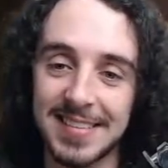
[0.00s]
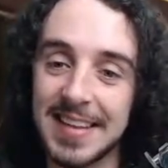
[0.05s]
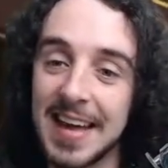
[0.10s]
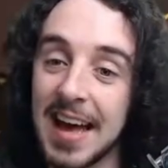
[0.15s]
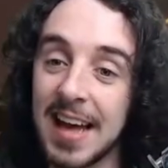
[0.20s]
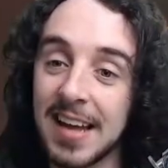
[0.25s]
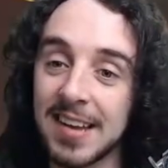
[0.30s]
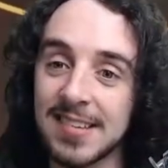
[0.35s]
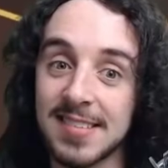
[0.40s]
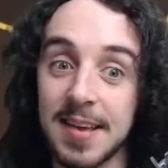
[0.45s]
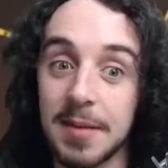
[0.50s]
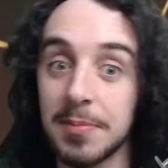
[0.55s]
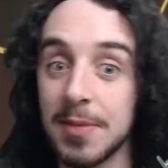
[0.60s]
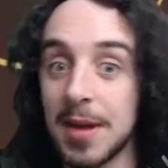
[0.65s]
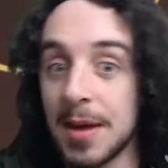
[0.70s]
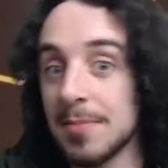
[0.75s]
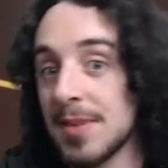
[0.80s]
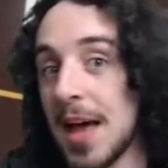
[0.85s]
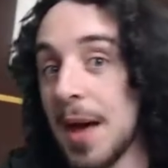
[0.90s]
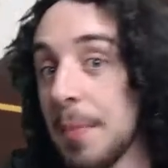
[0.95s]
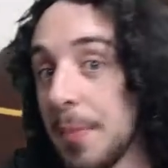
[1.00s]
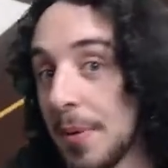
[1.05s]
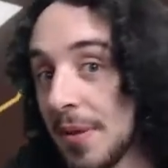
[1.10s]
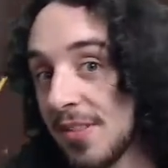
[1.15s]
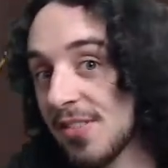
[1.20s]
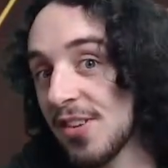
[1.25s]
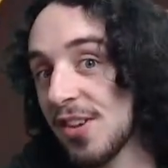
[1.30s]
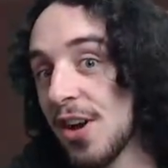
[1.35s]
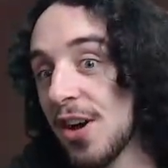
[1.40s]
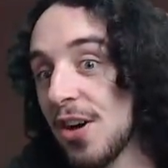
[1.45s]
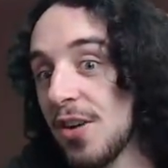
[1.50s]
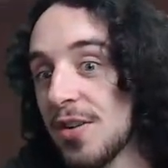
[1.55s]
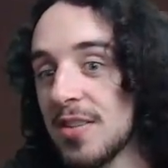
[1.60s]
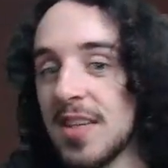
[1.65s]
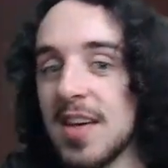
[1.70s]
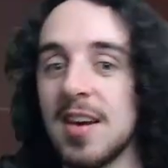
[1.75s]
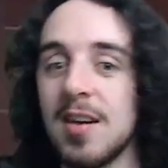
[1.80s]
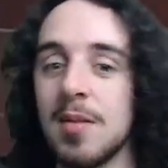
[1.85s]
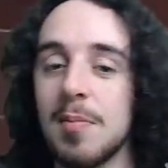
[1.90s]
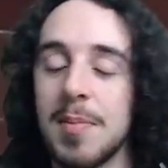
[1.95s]
that sometimes happens, you know, and
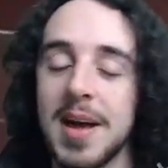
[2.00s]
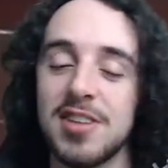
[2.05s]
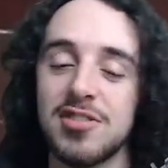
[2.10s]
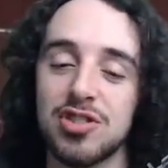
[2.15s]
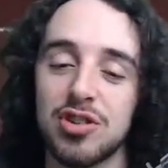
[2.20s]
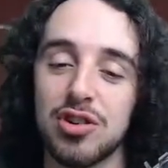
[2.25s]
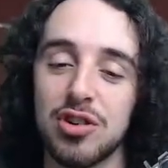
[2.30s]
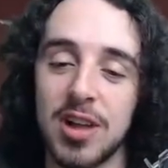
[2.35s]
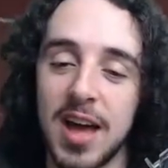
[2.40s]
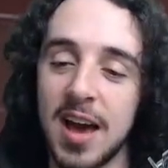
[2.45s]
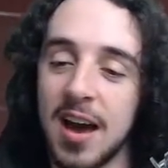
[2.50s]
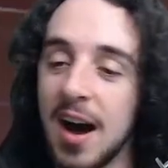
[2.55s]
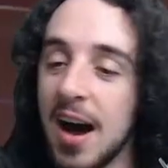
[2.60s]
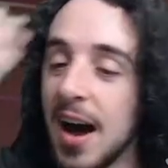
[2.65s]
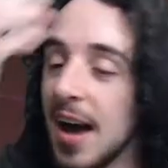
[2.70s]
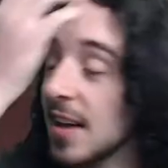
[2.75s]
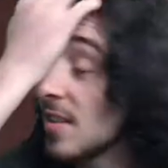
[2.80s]
then a magical AI